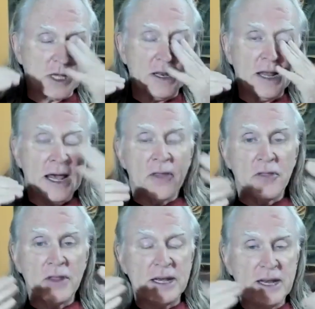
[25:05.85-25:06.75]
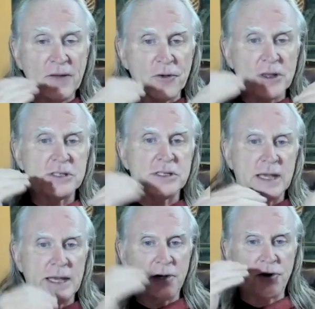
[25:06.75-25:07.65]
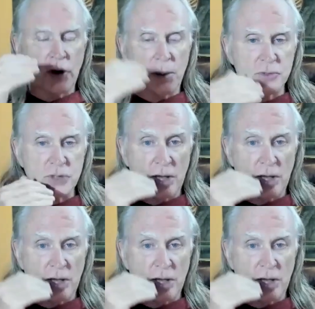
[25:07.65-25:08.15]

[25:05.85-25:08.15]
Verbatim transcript: And the difference in terms